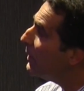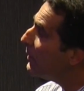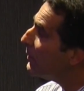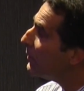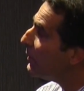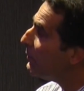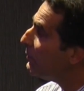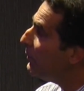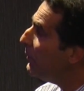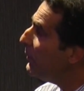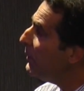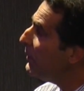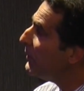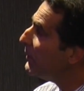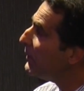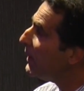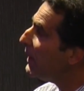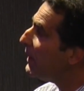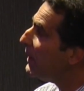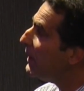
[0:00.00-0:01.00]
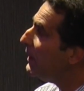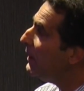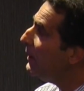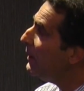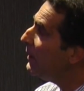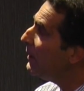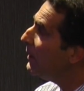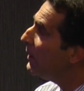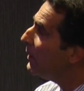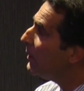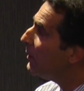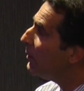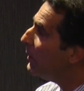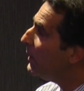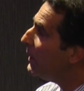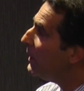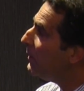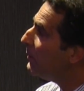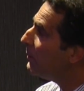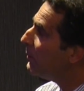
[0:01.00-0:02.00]
So for this study,
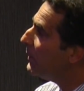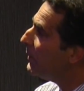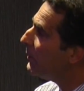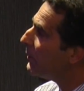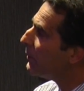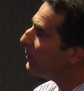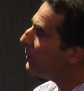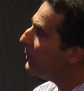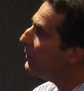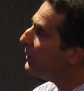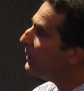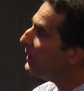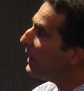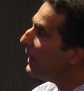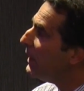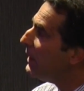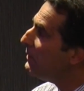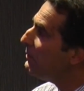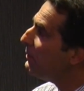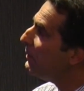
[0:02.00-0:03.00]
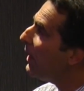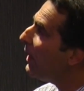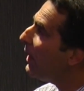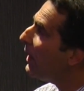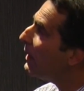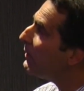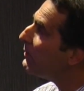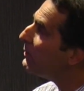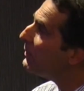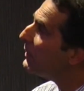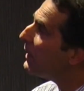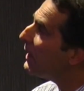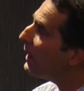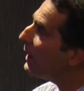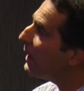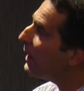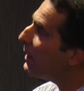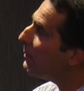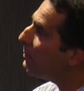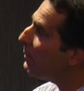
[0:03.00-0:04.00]
we recruited 85
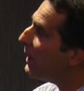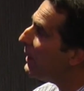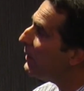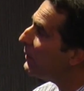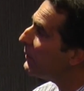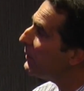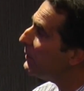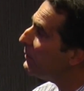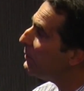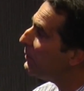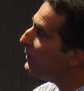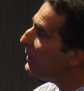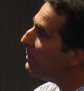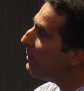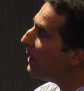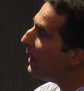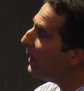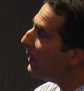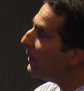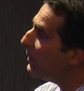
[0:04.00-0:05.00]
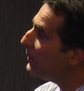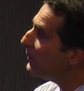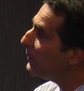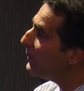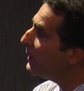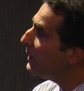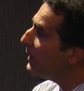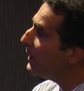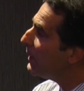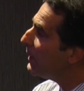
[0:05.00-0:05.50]
males and females.